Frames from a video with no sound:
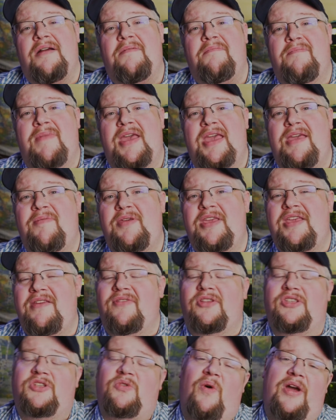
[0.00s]
maybe
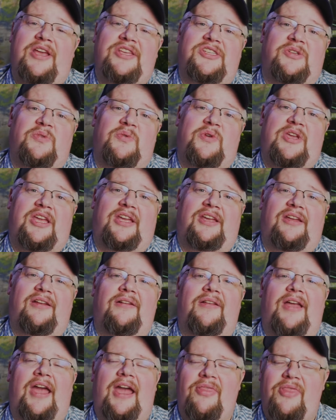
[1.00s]
even twice a week,
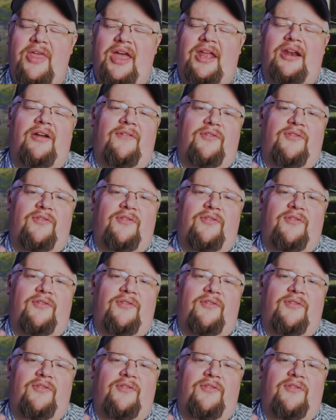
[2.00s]
and then,